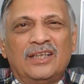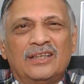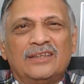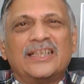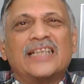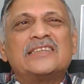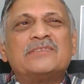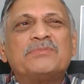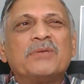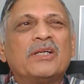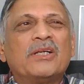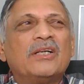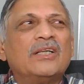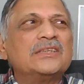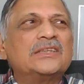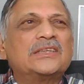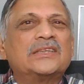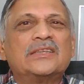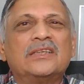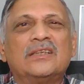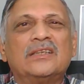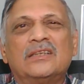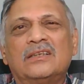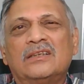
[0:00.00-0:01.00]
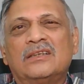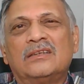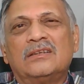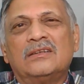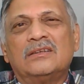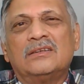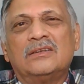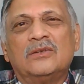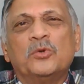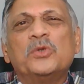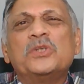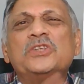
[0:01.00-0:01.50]
That's because
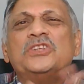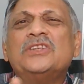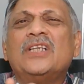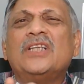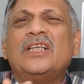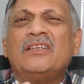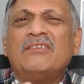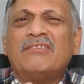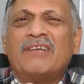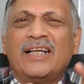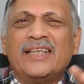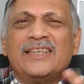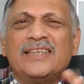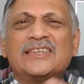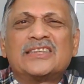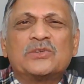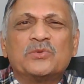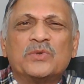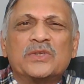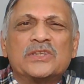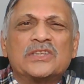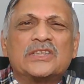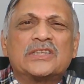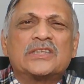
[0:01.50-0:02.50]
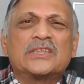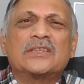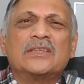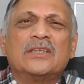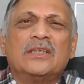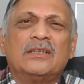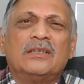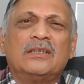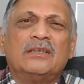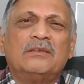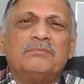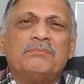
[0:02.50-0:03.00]
the original device was
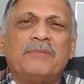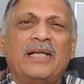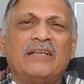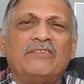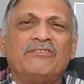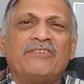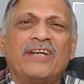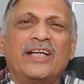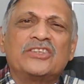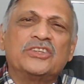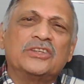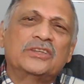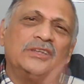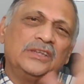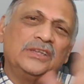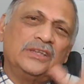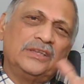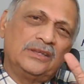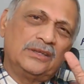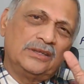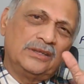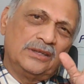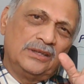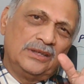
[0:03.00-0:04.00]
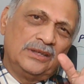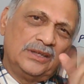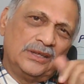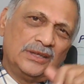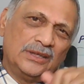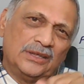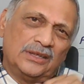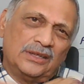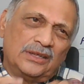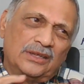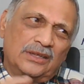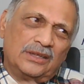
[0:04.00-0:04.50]
manufactured in
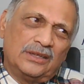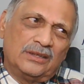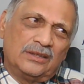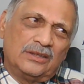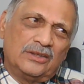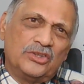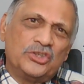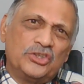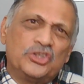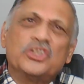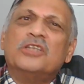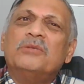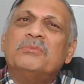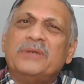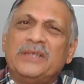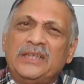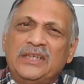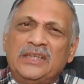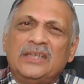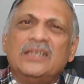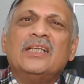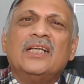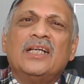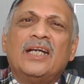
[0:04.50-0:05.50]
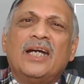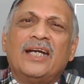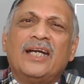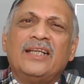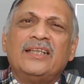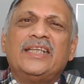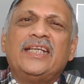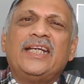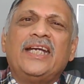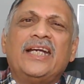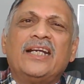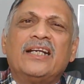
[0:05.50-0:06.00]
Germany,
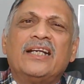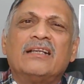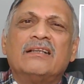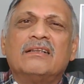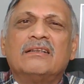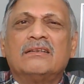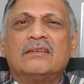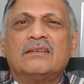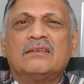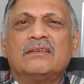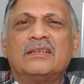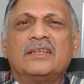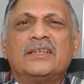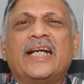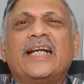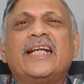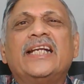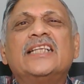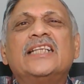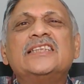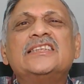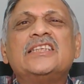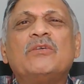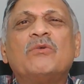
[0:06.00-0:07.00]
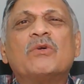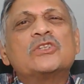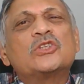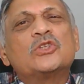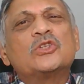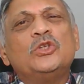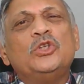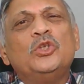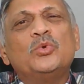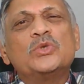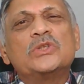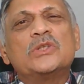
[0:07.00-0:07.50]
and there the tendency was
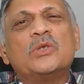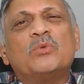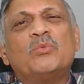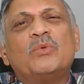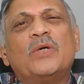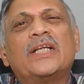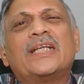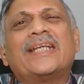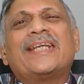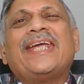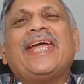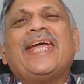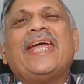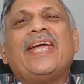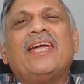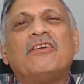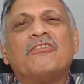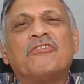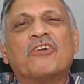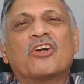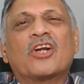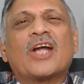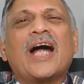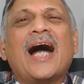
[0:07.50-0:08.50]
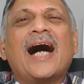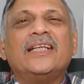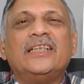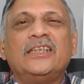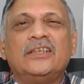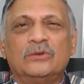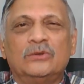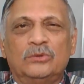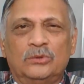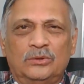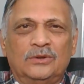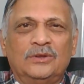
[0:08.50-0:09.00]
to use the word K for
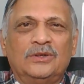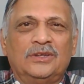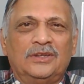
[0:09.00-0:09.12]
cardio,